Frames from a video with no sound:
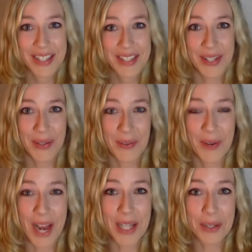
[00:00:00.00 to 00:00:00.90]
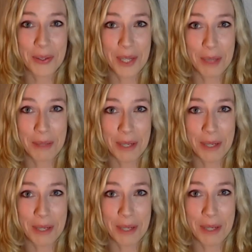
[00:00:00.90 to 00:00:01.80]
So I go a little bit
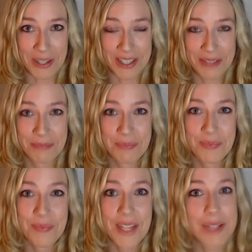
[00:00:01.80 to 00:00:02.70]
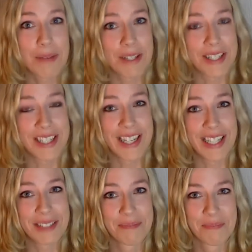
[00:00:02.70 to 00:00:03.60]
overboard, especially tonight.
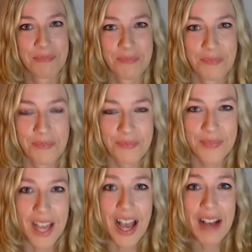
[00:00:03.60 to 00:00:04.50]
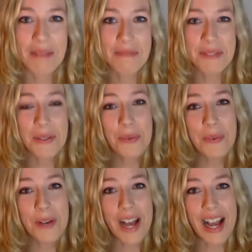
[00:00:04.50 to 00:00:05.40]
Um,
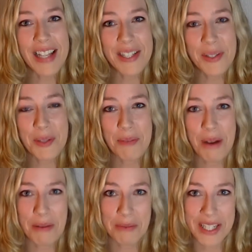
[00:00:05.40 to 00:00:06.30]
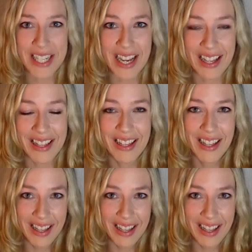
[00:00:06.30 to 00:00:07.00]
so as you can probably tell,